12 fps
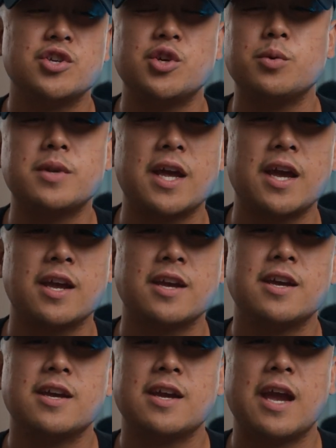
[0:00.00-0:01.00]
shoot day
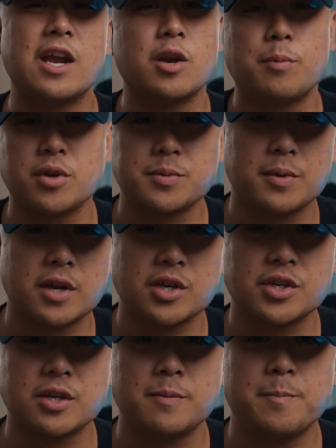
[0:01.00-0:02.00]
and your
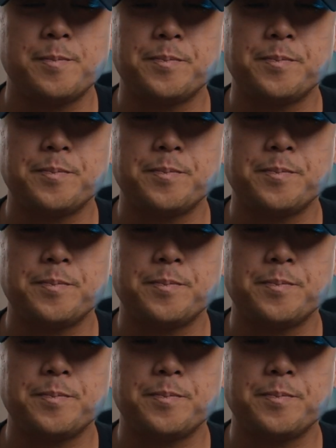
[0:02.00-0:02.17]
post-production.